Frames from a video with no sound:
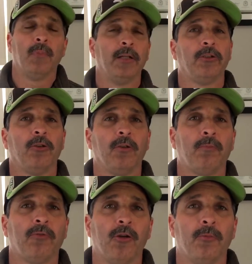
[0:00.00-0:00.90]
My
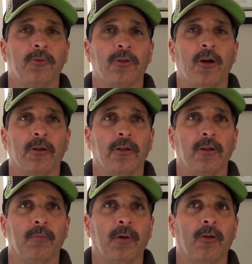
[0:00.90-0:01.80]
shoulder problem
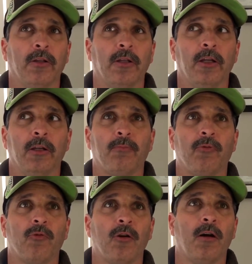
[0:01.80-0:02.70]
started about a year
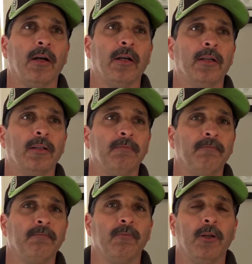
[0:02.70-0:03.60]
prior,
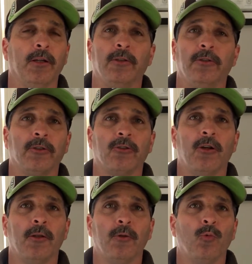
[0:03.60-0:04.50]
and it just
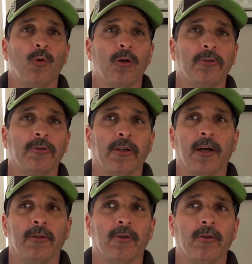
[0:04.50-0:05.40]
gotten worse. It
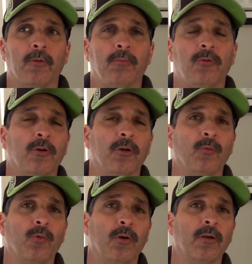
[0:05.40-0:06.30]
got to the
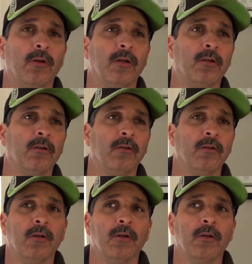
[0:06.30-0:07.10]
point where